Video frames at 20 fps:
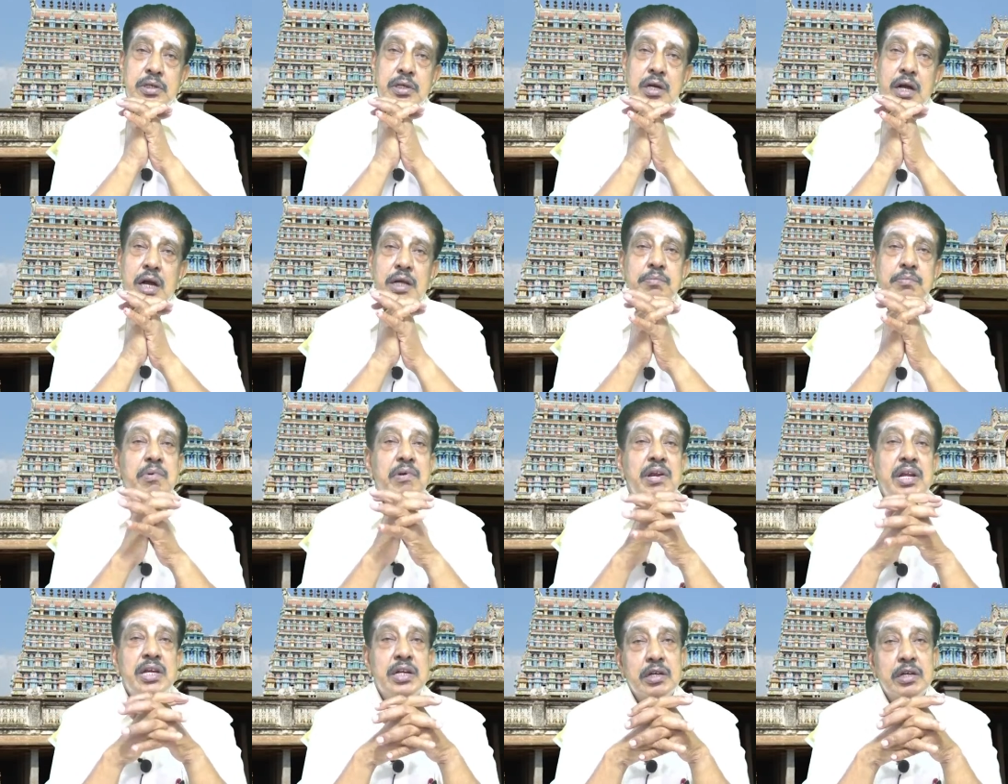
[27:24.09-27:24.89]

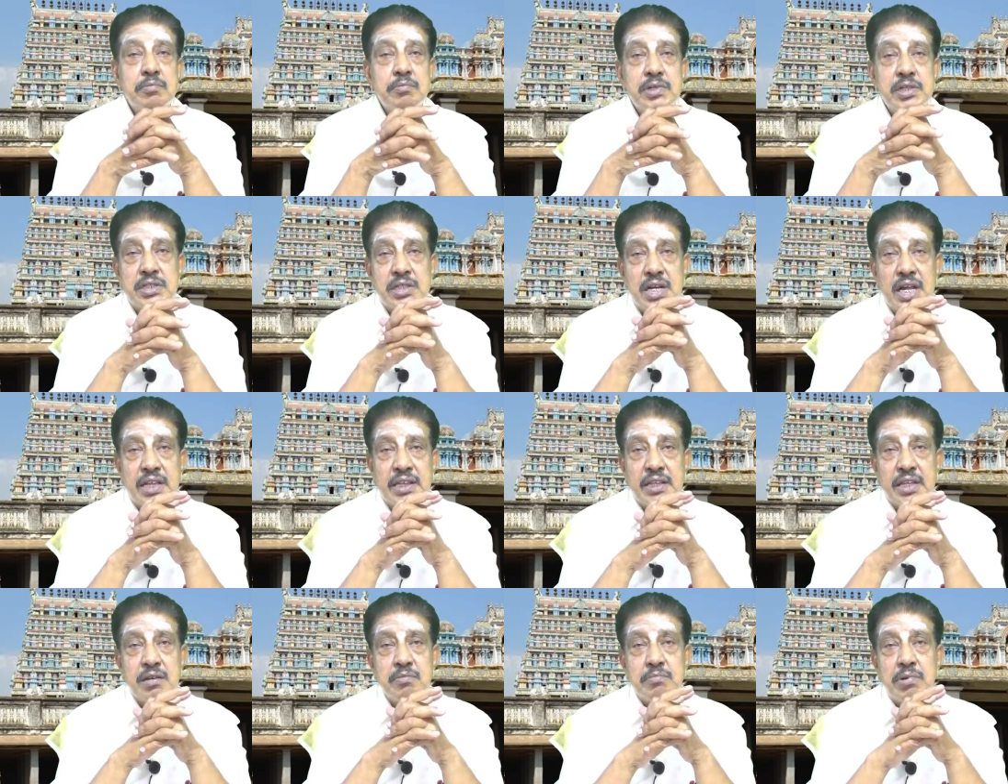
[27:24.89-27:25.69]
Atmalingam is
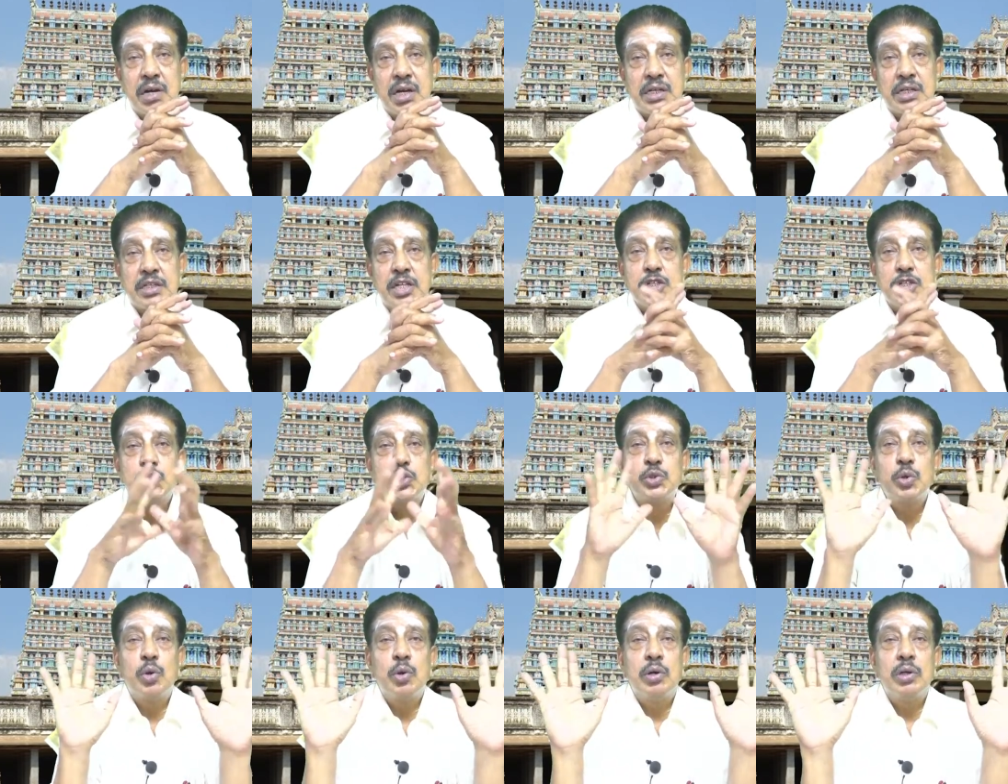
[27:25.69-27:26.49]
nothing but the
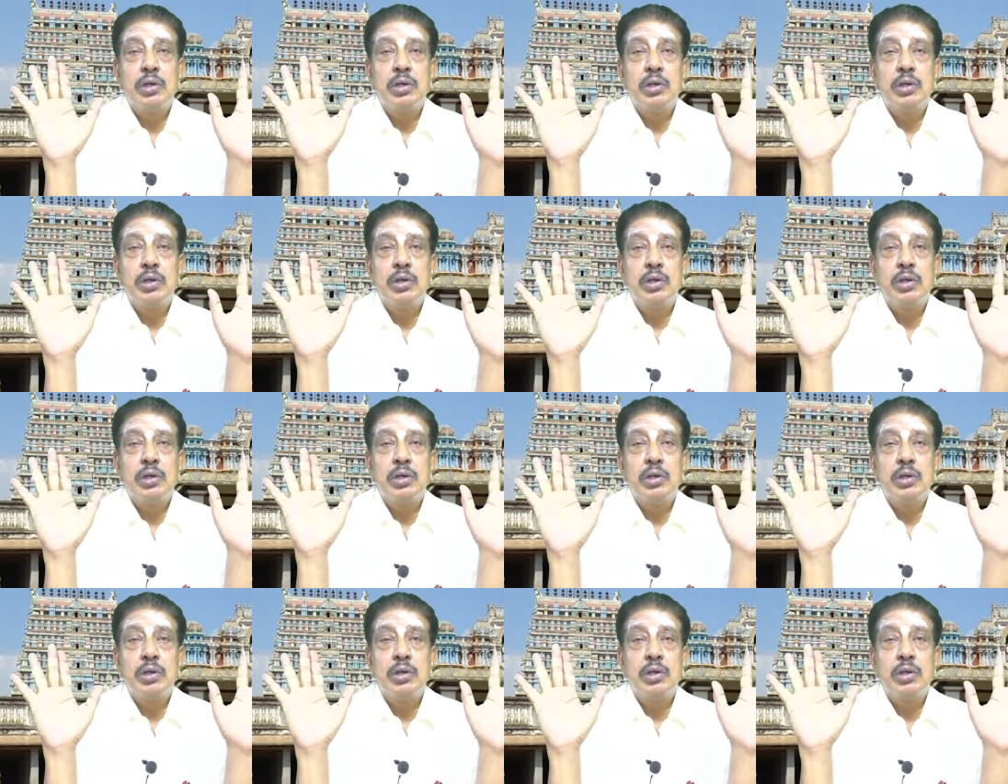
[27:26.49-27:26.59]
soul.